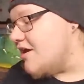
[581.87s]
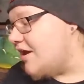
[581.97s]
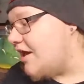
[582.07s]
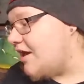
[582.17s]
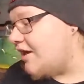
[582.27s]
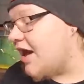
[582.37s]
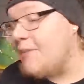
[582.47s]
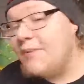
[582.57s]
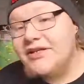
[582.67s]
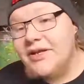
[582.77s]
I
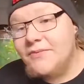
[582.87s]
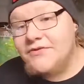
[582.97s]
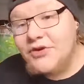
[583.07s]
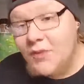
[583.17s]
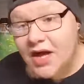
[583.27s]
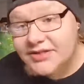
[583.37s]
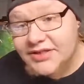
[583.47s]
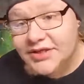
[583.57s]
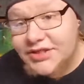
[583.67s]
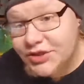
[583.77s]
picked up the 2
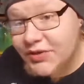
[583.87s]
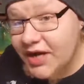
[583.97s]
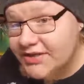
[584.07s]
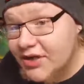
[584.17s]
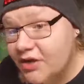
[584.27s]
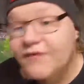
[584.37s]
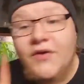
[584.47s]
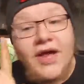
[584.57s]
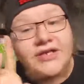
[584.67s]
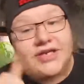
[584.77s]
Oscars that you guys saw in the video.
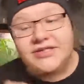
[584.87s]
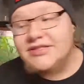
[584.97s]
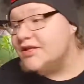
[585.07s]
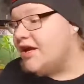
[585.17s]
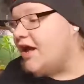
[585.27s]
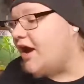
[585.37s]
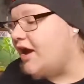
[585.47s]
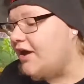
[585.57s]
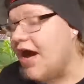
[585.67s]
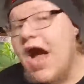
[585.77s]
Hey, Jess.
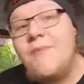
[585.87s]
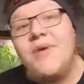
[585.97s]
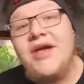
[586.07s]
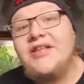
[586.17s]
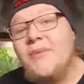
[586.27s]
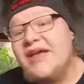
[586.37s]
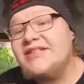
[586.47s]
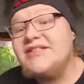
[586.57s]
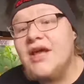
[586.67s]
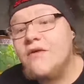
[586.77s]
I picked up a
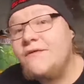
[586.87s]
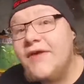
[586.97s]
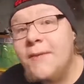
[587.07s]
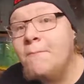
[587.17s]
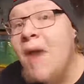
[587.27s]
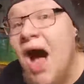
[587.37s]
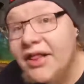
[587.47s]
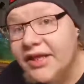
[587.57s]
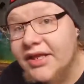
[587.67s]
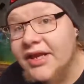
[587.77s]
sailfin
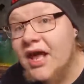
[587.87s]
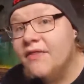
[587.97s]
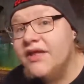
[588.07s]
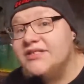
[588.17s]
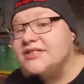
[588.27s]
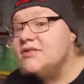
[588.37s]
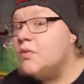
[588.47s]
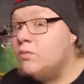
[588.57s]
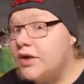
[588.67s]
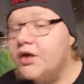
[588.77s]
molly. Now, this is a
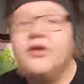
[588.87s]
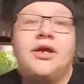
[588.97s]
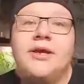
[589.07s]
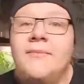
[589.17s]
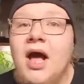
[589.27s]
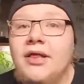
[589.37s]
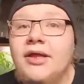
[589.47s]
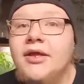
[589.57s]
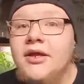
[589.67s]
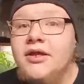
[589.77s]
weird looking molly.
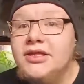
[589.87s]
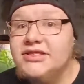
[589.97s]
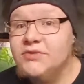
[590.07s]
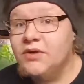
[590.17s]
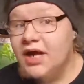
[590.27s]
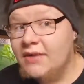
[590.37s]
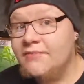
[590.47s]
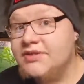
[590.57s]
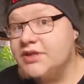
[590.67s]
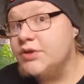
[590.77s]
This is what I'm
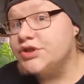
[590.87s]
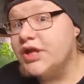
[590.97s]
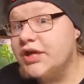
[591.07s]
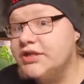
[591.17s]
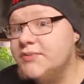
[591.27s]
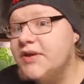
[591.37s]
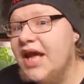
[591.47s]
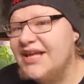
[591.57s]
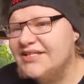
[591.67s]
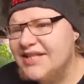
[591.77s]
associating to be
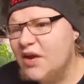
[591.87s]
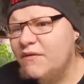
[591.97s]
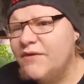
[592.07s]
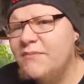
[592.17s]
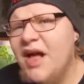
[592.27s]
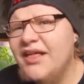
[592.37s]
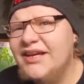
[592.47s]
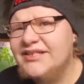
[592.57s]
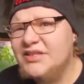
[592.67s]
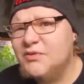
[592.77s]
a sailfin molly,
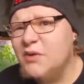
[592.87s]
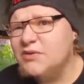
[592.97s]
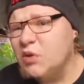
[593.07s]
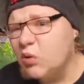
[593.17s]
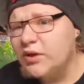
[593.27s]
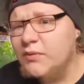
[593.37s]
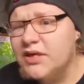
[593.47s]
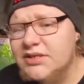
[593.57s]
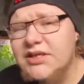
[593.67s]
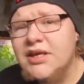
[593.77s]
because that's what I was told it
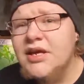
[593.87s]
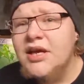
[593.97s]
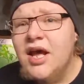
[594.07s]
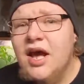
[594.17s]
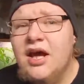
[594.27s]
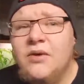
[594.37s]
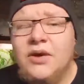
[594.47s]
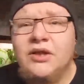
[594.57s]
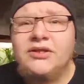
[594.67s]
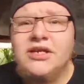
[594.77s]
was when I
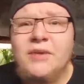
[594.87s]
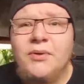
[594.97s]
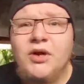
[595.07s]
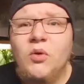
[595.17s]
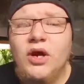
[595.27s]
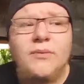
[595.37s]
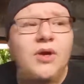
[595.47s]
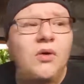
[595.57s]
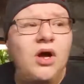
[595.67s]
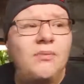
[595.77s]
looked it up on Aquarium
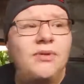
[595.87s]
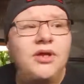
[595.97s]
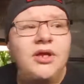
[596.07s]
Co-op.